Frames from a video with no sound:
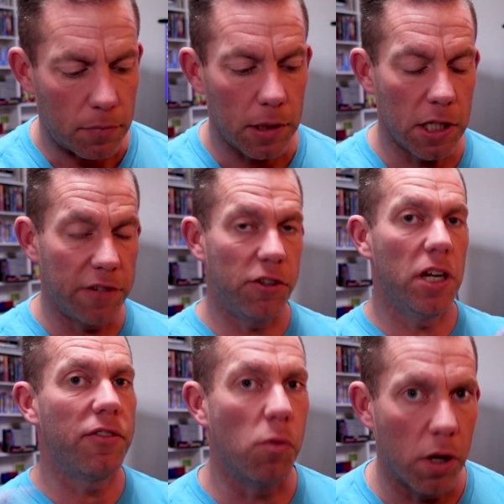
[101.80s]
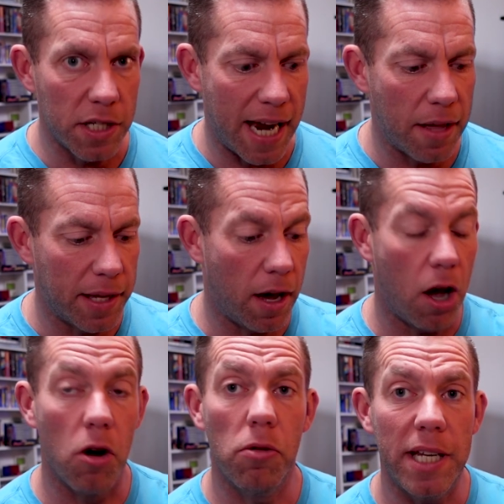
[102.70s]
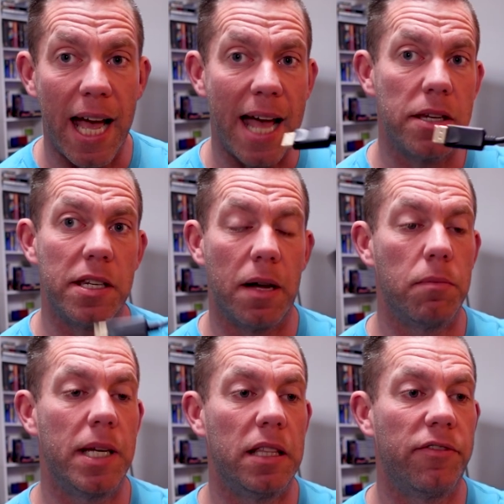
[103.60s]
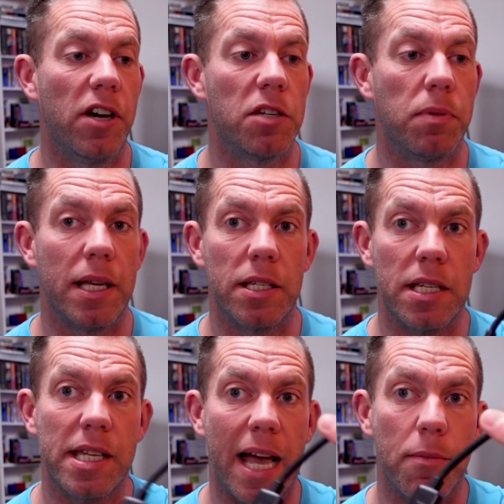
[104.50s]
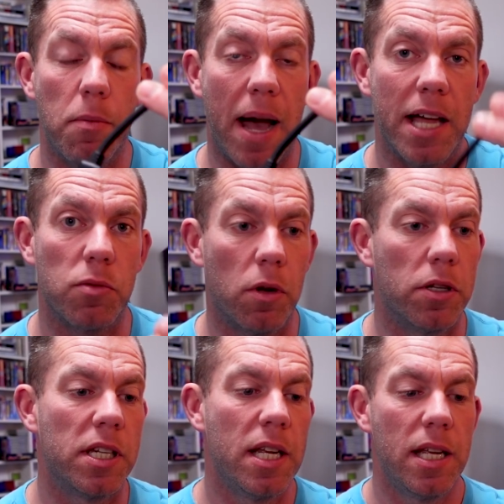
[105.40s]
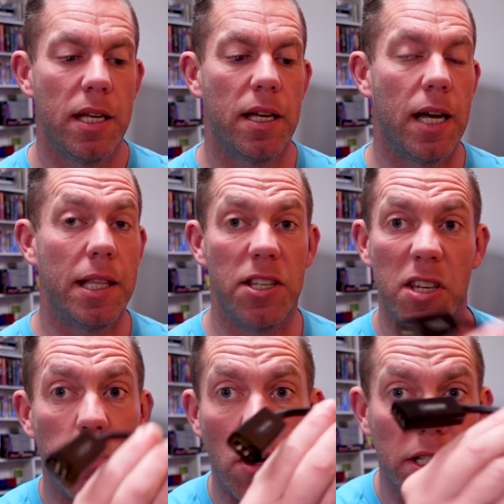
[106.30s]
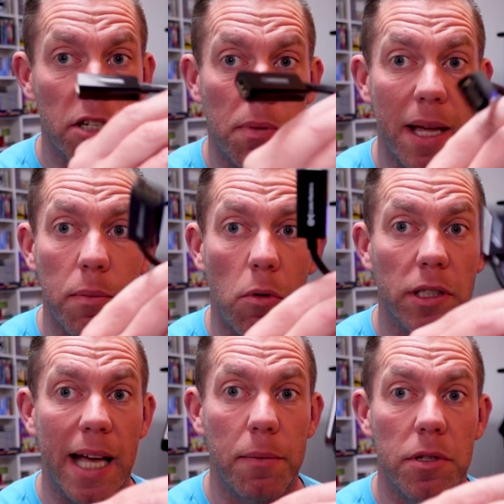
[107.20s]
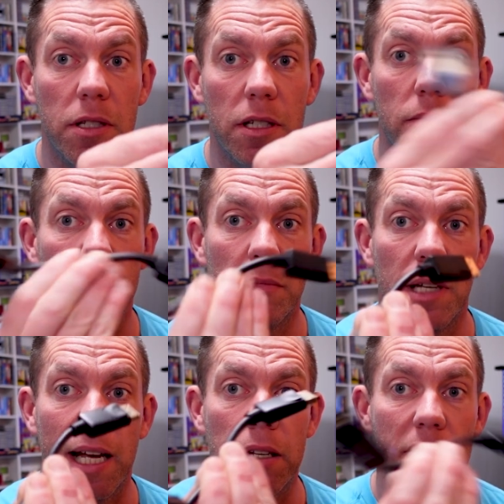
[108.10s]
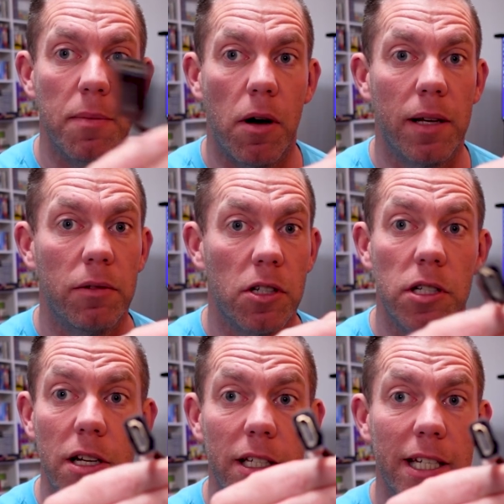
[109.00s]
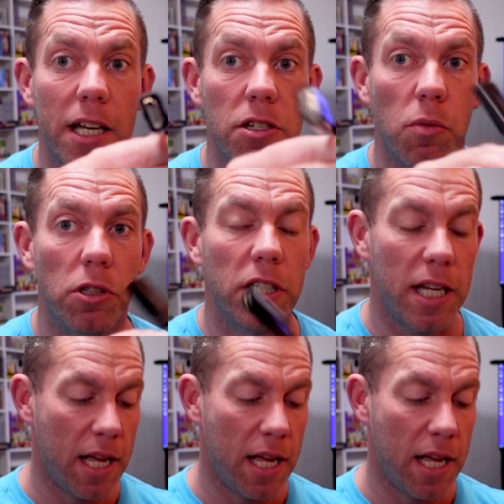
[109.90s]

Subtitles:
there's a few different ones out there. I already had some in the first place, these Cable Matters ones, and this is what a Displayport adapter to HDMI looks like, in case you wondered.